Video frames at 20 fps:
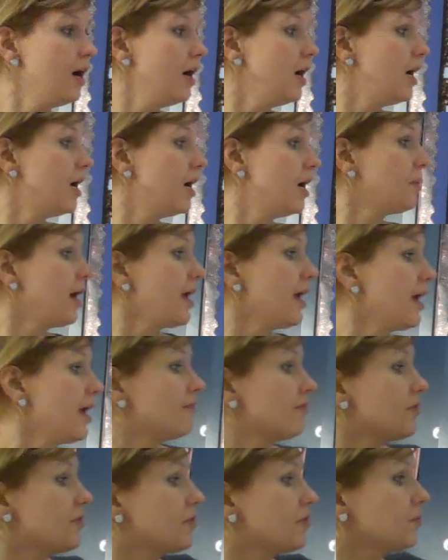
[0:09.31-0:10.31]
I
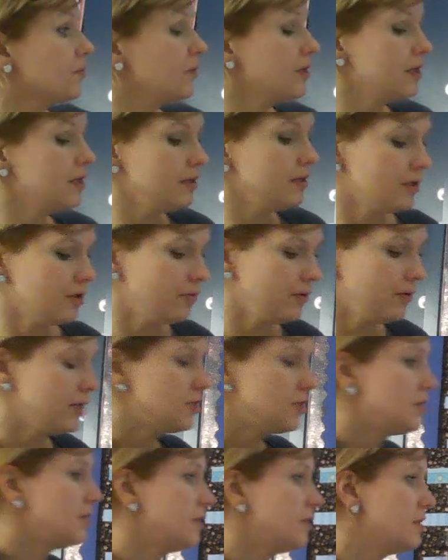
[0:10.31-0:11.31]
have 3
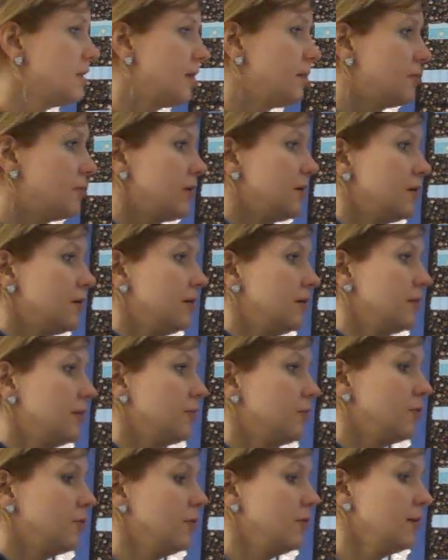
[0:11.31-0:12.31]
equations up here on
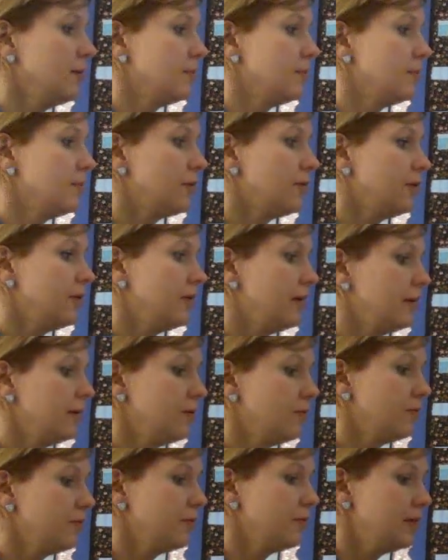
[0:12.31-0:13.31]
the board. I'm going to go ahead
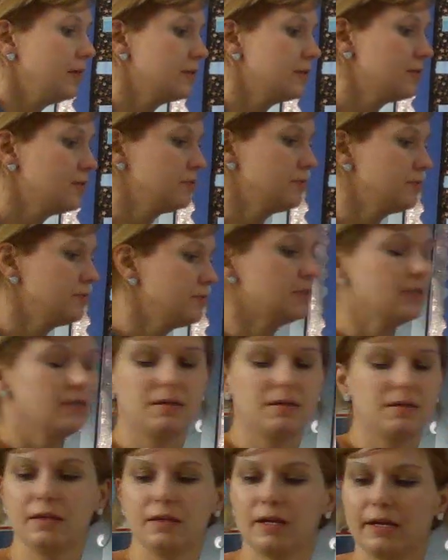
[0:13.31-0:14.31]
and erase those
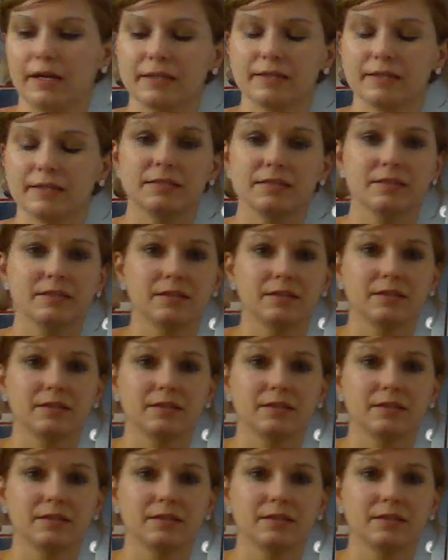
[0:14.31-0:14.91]
lines.